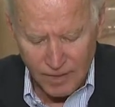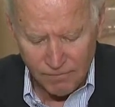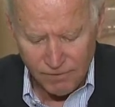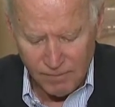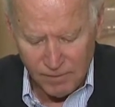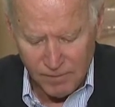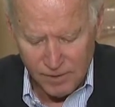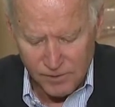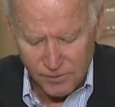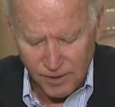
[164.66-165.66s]
FEMA
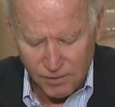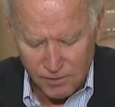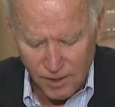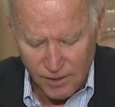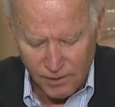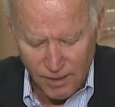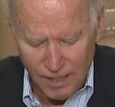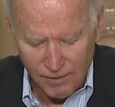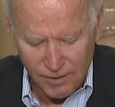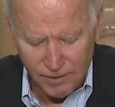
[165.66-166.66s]
administrator was on the
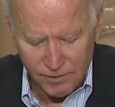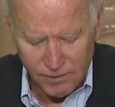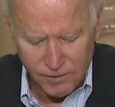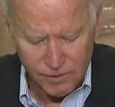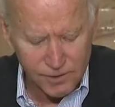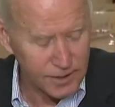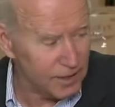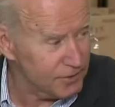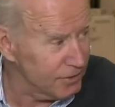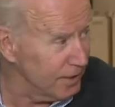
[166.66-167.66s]
ground here in New Jersey
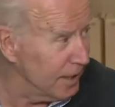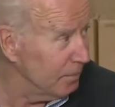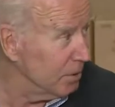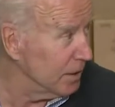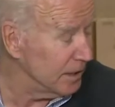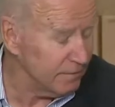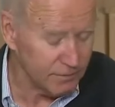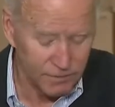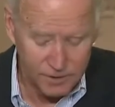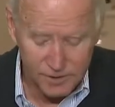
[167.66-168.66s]
yesterday, I believe,
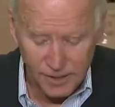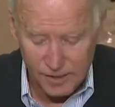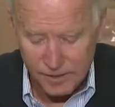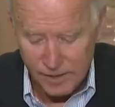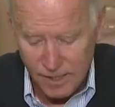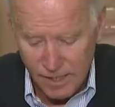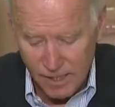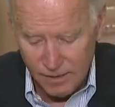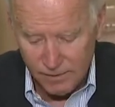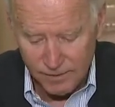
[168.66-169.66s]
to assess
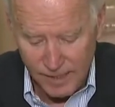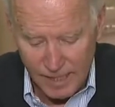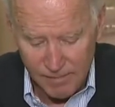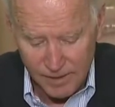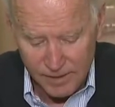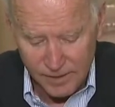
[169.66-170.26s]
the damage.